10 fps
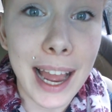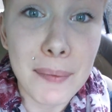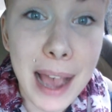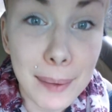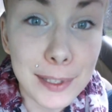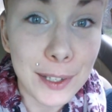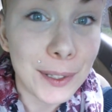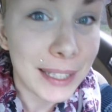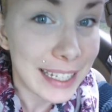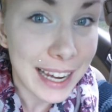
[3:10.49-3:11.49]
I'm
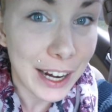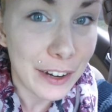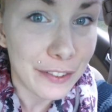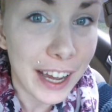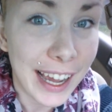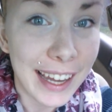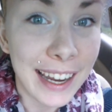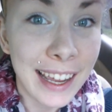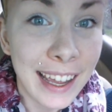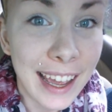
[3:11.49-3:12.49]
absolutely terrified.